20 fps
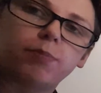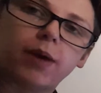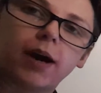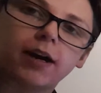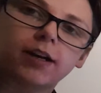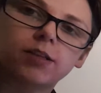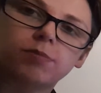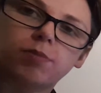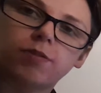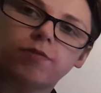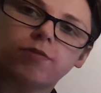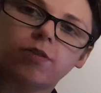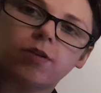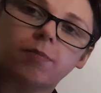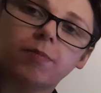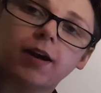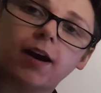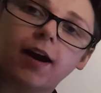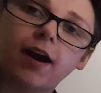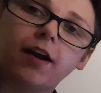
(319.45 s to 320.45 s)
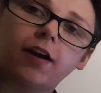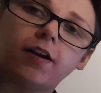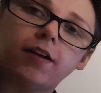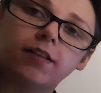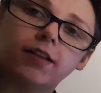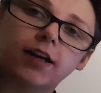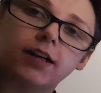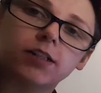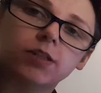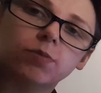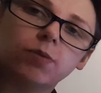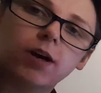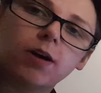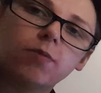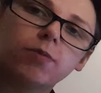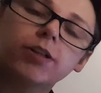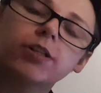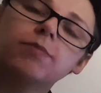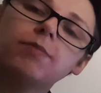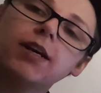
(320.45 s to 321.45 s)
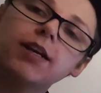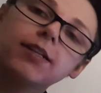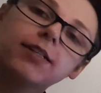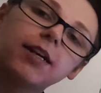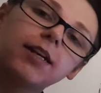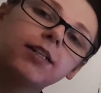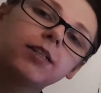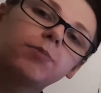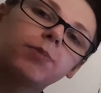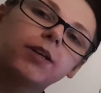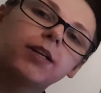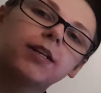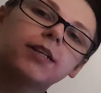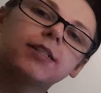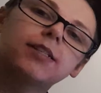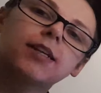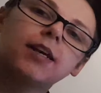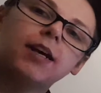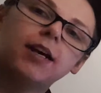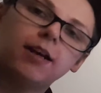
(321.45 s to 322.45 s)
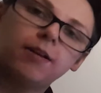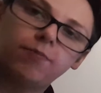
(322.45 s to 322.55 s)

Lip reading: Backs performed higher in that as well, which makes sense because